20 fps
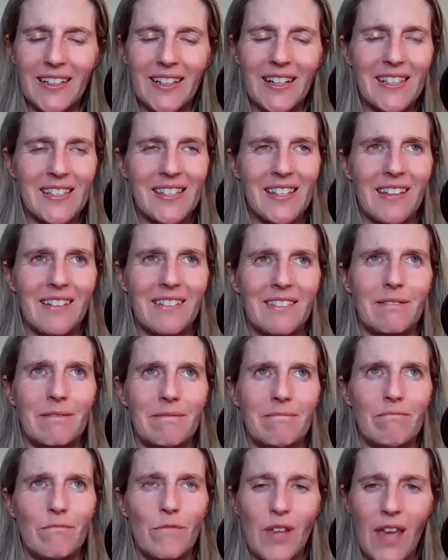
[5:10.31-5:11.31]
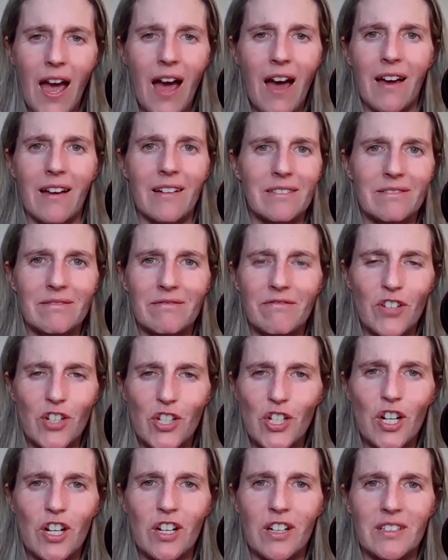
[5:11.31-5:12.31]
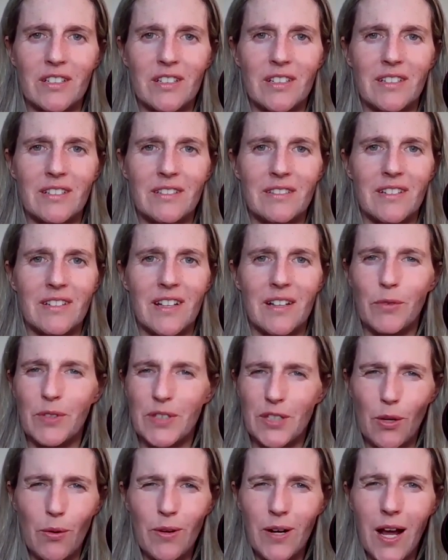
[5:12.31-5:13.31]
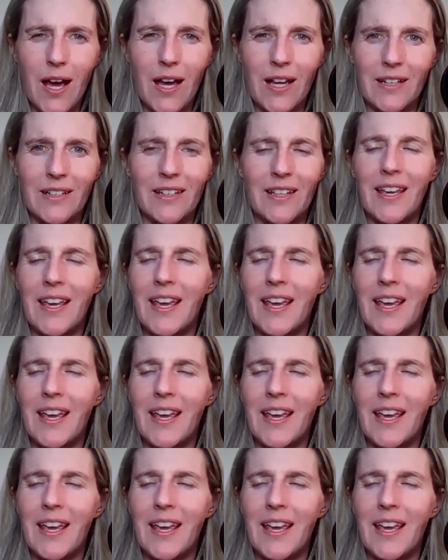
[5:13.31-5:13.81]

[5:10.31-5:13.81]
And I said, yeah, for sure. What's going on?